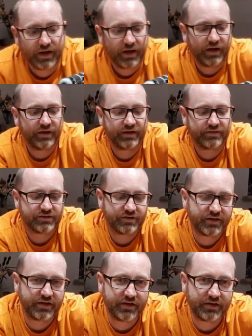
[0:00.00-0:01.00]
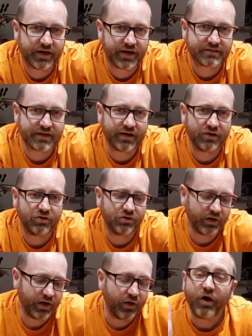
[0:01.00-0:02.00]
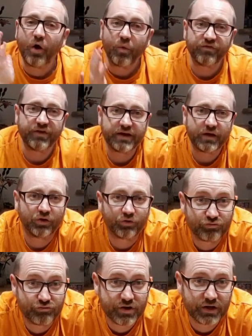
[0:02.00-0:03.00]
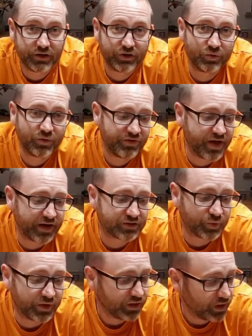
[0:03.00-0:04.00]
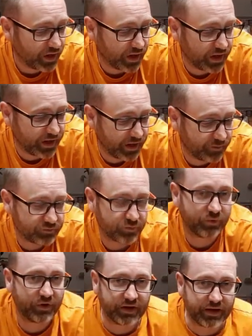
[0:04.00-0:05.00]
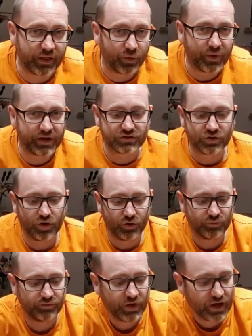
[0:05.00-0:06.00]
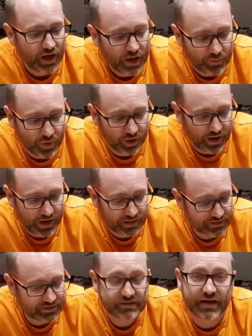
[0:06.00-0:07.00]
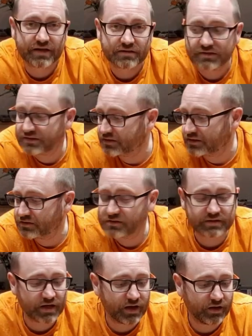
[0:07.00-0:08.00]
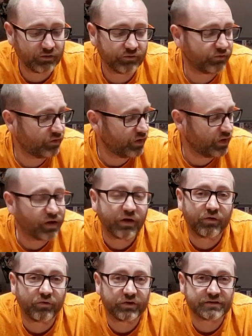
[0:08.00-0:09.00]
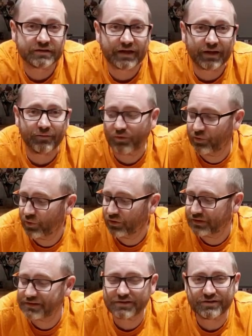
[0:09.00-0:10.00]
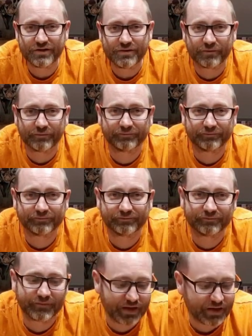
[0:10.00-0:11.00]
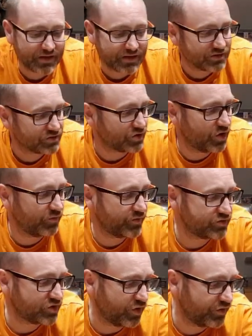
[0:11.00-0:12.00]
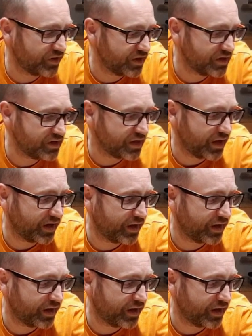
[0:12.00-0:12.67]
and it gives it the nice angle. We think it'll look really good with the X-Wing, you get the wings open, but as it stands, this is exactly what we wanted to do. So we've just got the